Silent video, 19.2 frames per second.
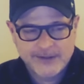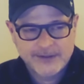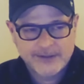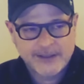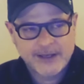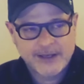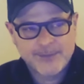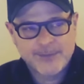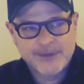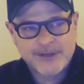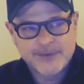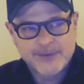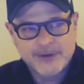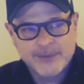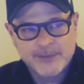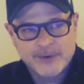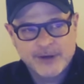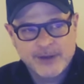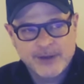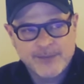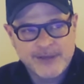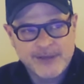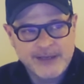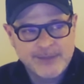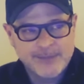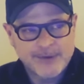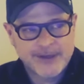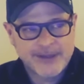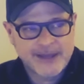Now, what I
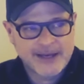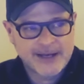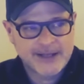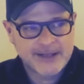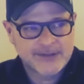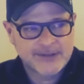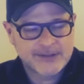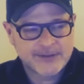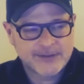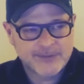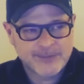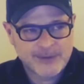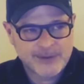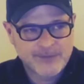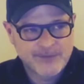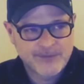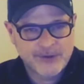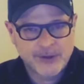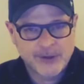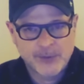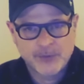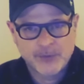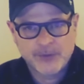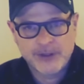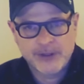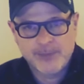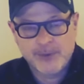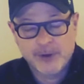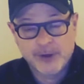mean by that is there have been films where
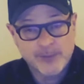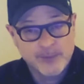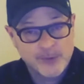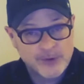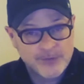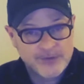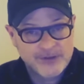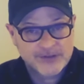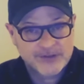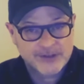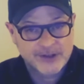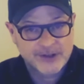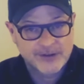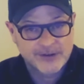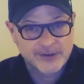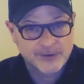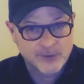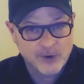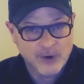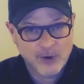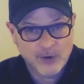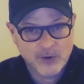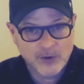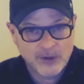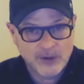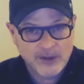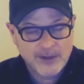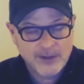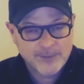you put a movie star in a role,